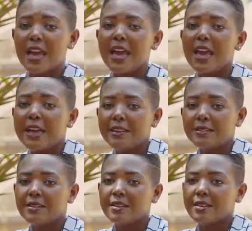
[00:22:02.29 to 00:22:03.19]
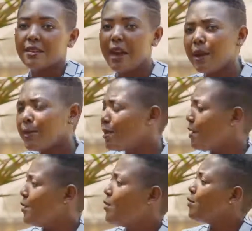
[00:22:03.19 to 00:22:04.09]
and I mean,
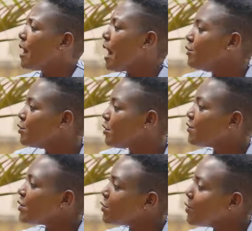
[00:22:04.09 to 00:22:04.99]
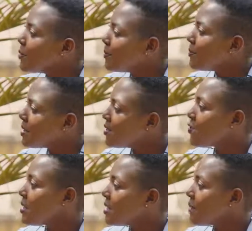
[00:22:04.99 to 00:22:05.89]
how do you even know I'm
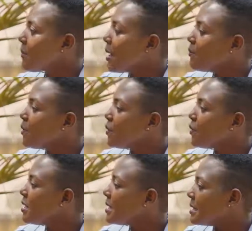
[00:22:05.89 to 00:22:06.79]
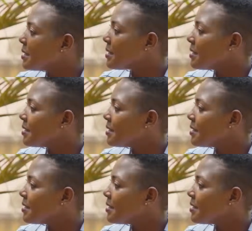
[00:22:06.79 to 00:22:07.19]
mistreating my employees?